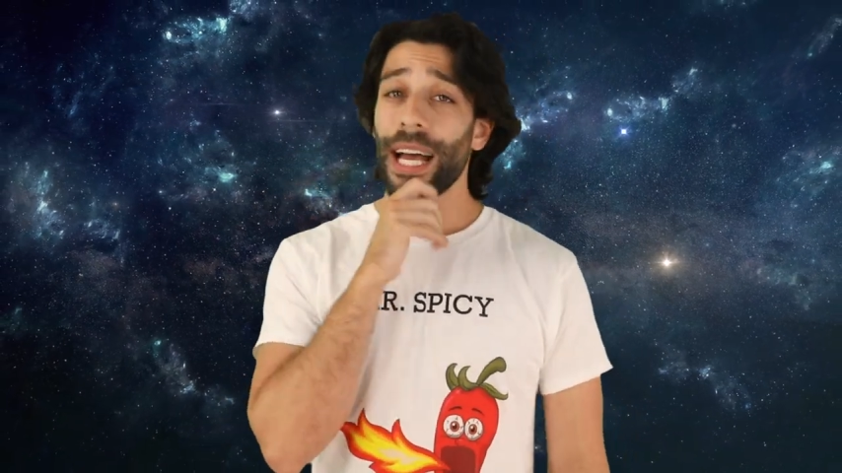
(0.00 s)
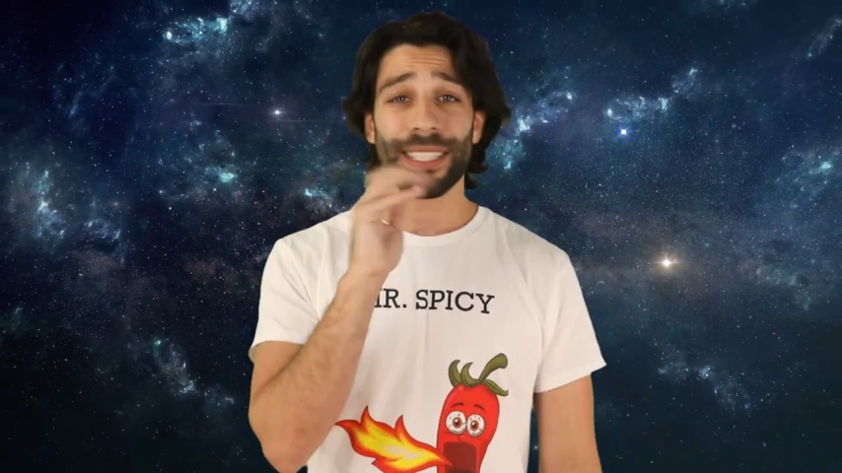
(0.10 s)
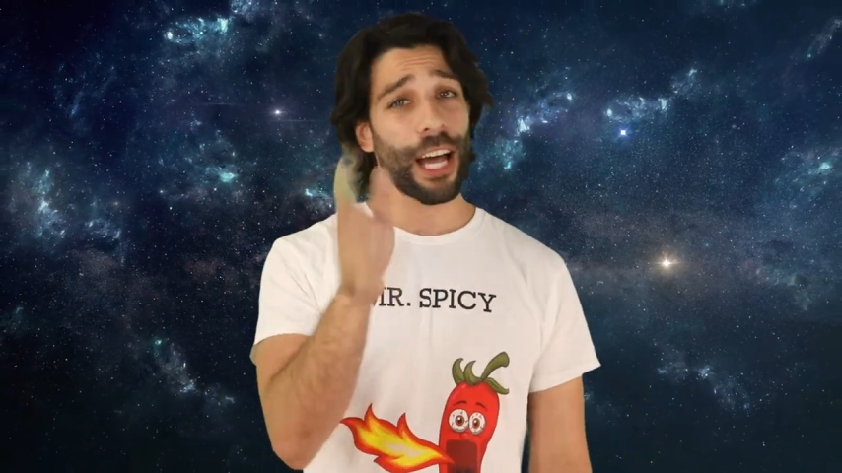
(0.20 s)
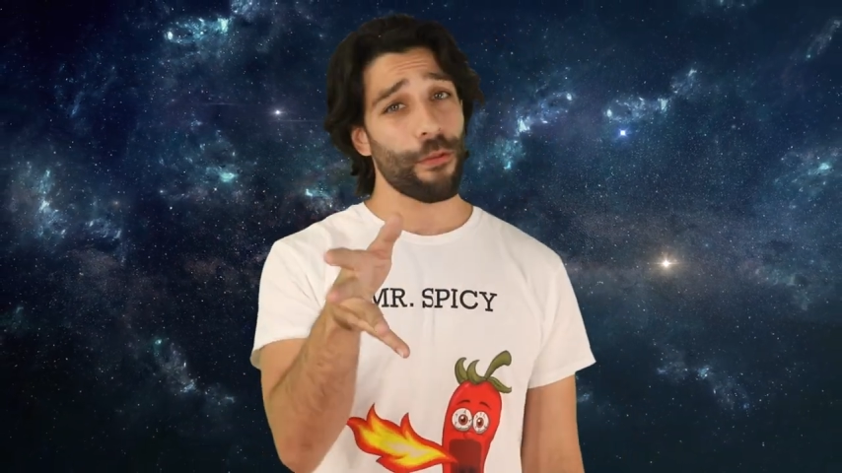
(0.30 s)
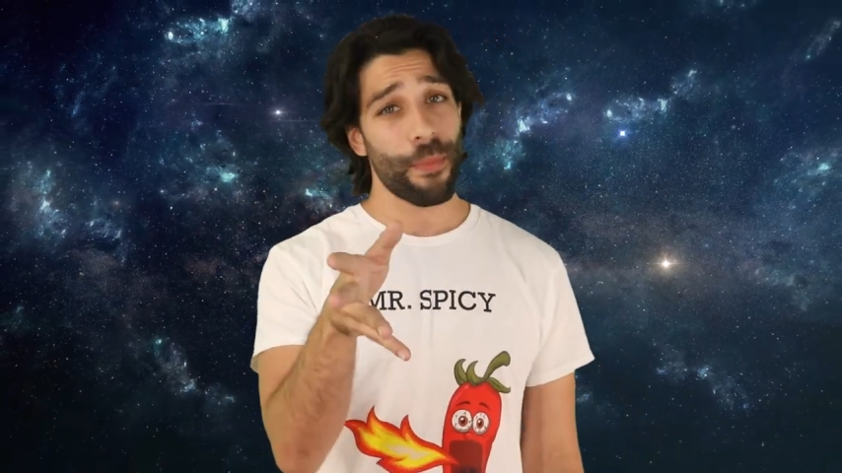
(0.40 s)

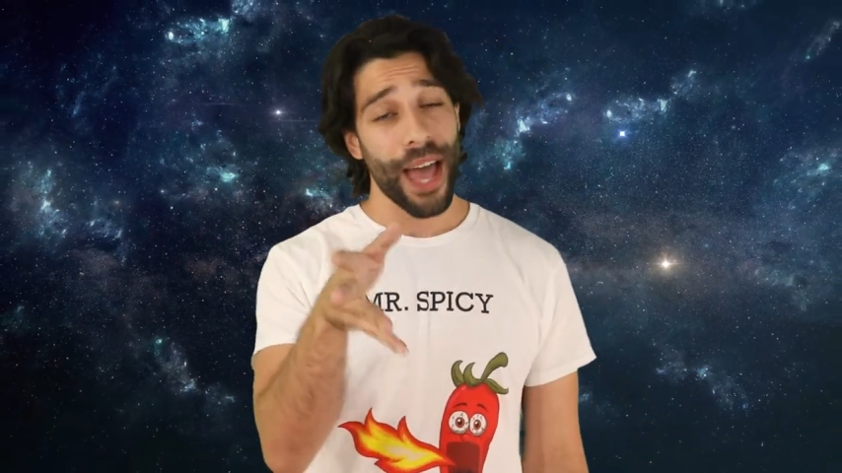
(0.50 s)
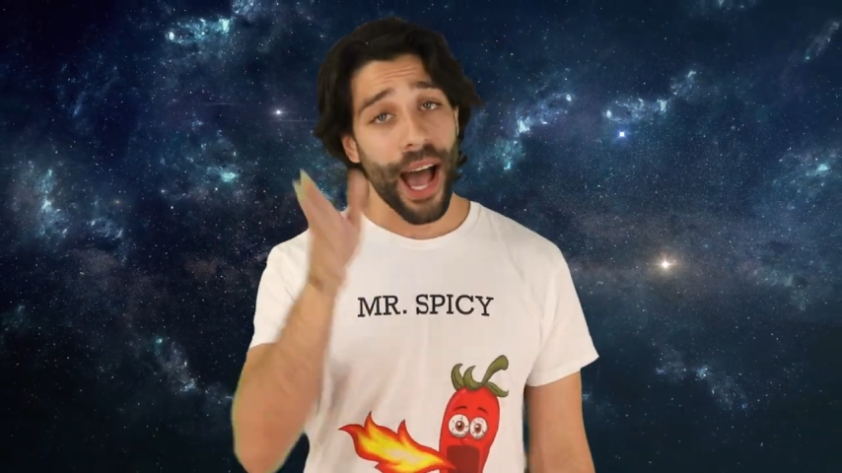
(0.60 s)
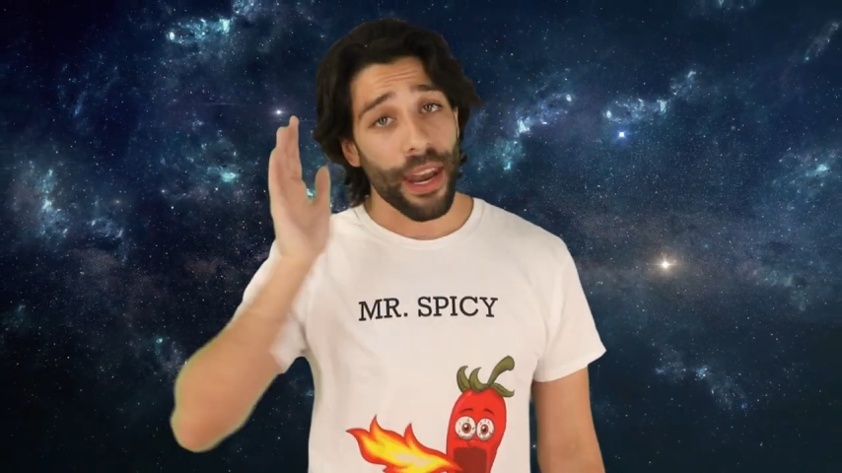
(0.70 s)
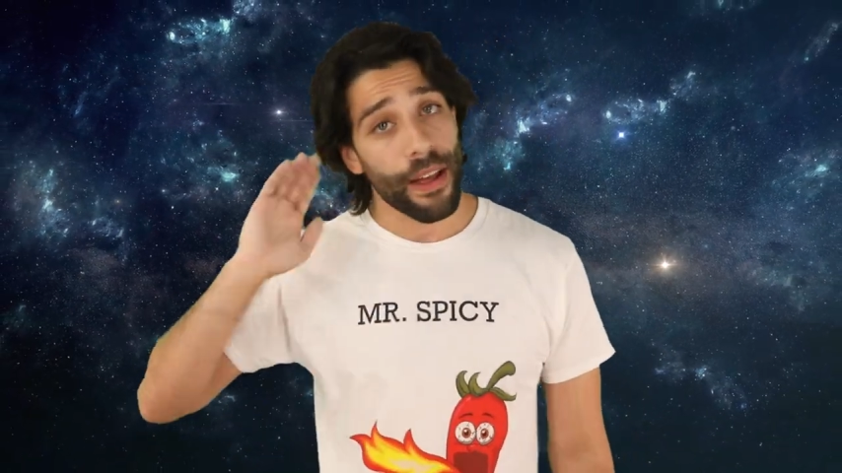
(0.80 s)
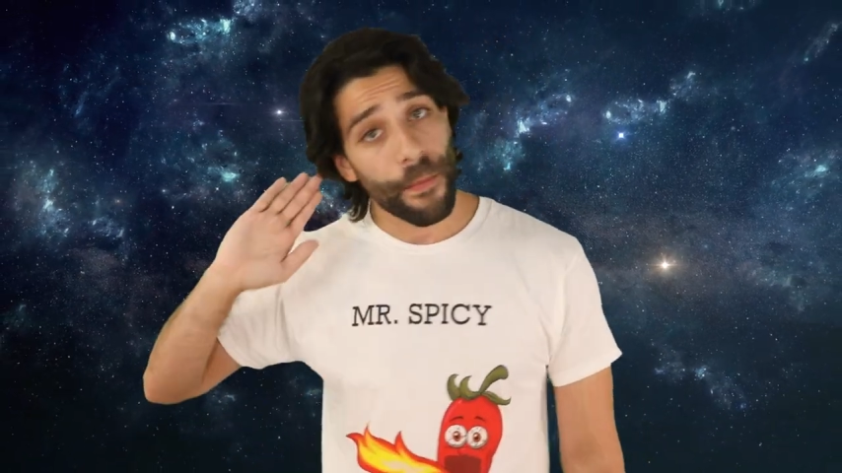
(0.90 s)
Aside from
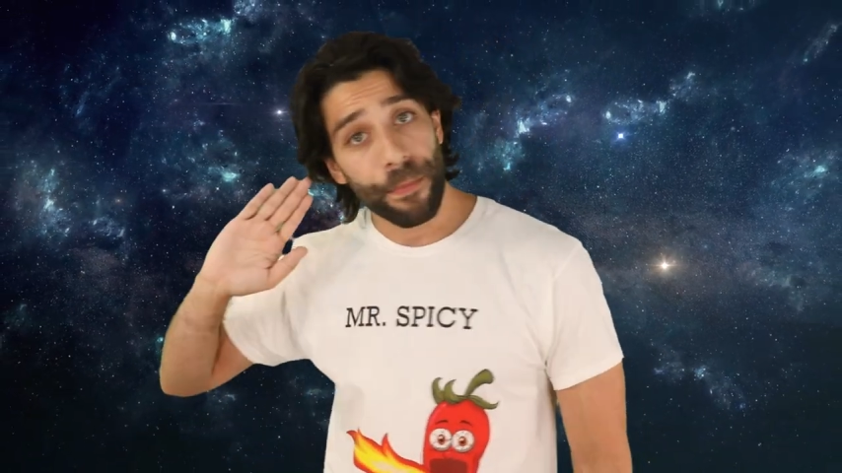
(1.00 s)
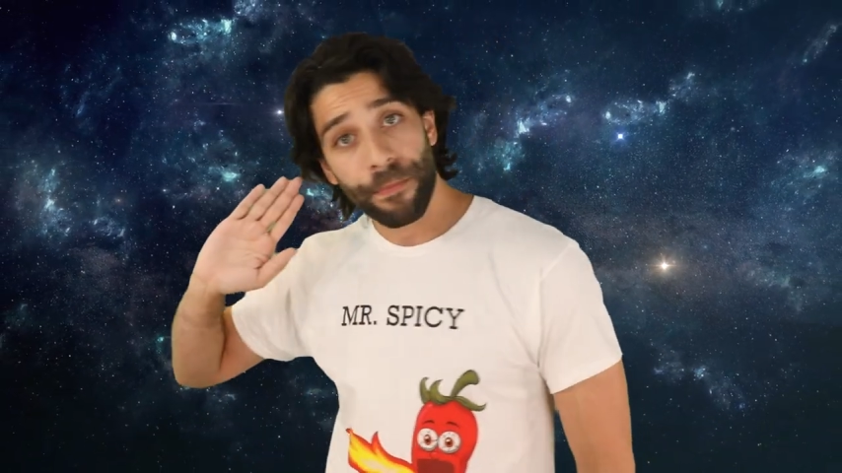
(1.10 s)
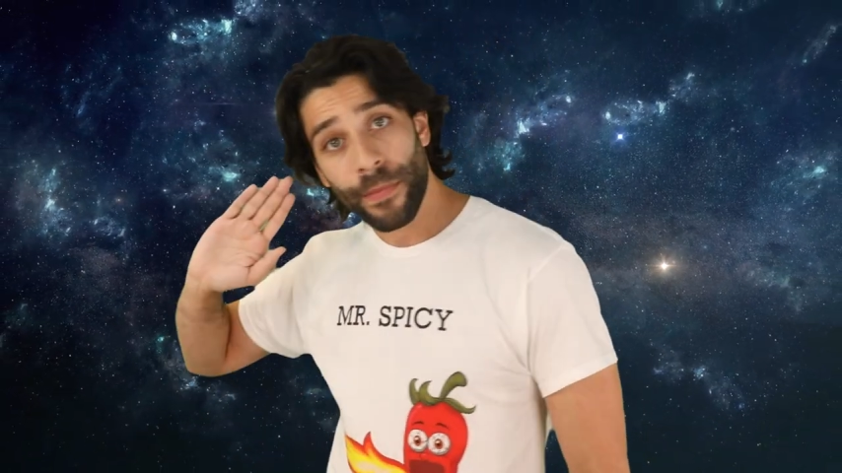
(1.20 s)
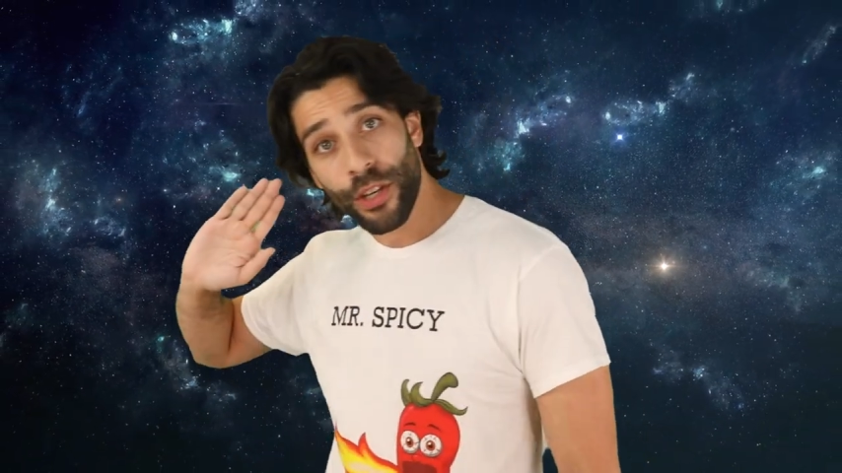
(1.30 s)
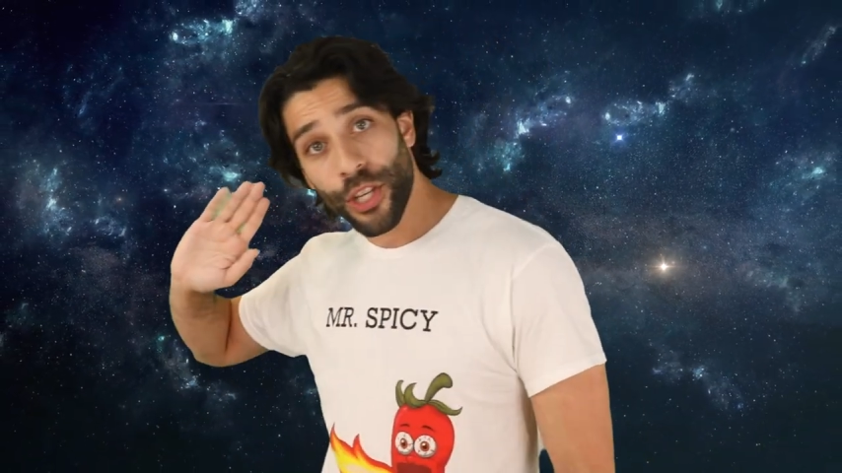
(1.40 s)
that,
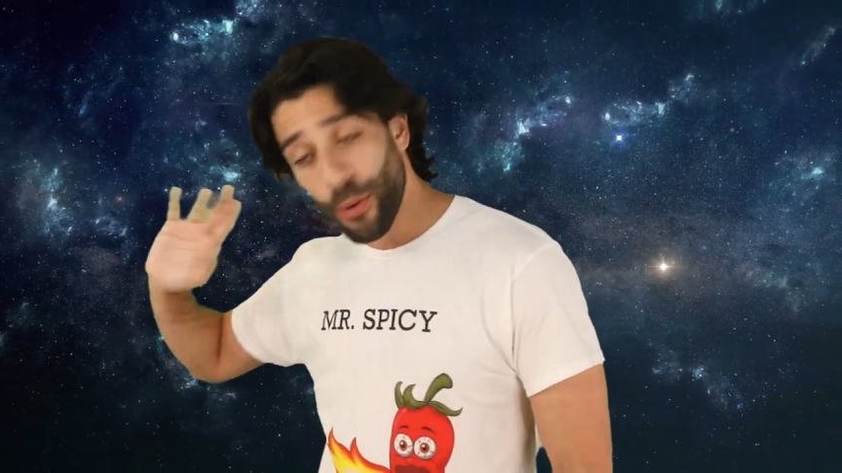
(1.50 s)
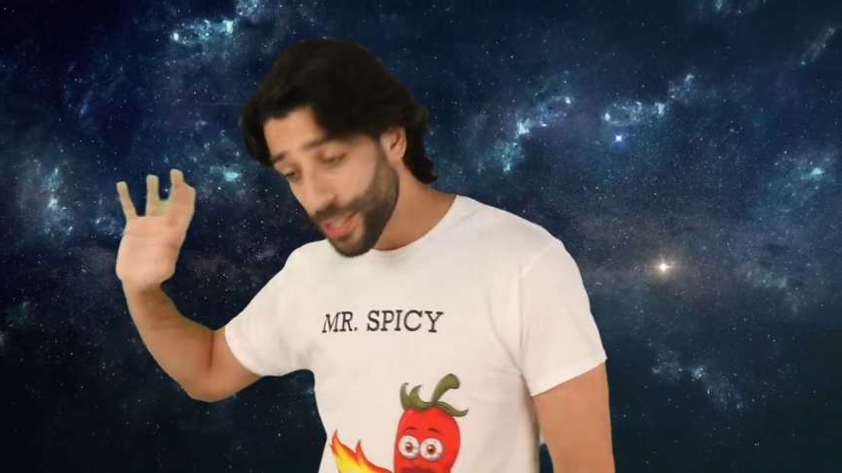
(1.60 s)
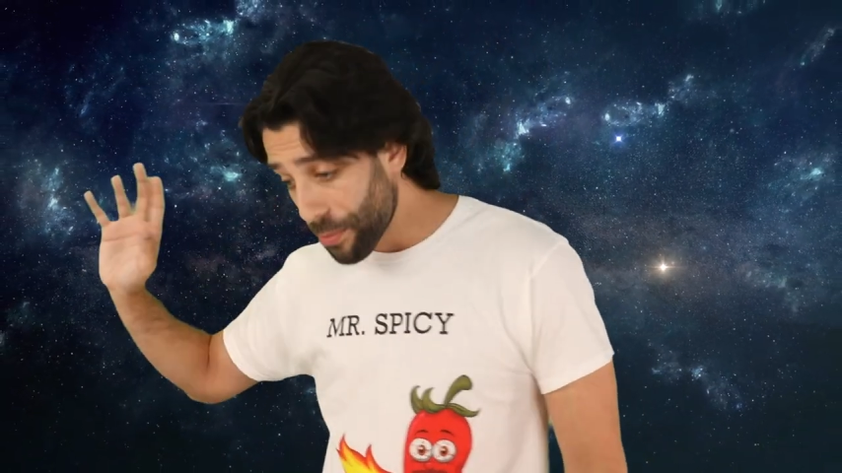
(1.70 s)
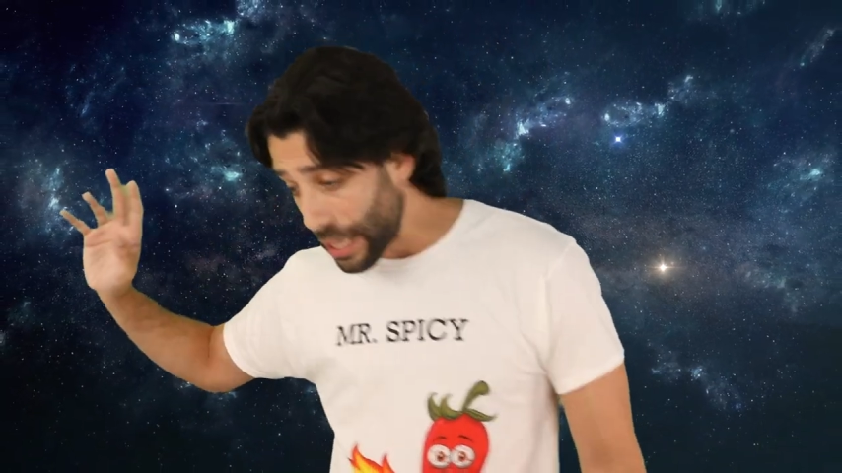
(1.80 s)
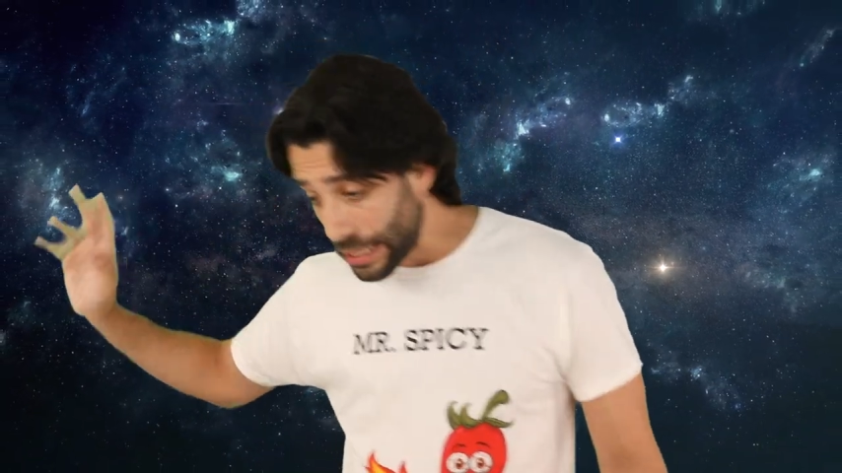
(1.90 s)
you know when
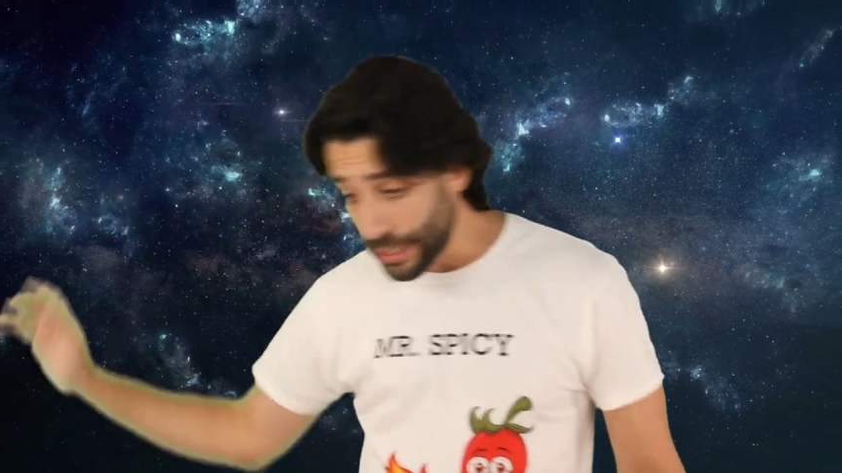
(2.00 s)
something like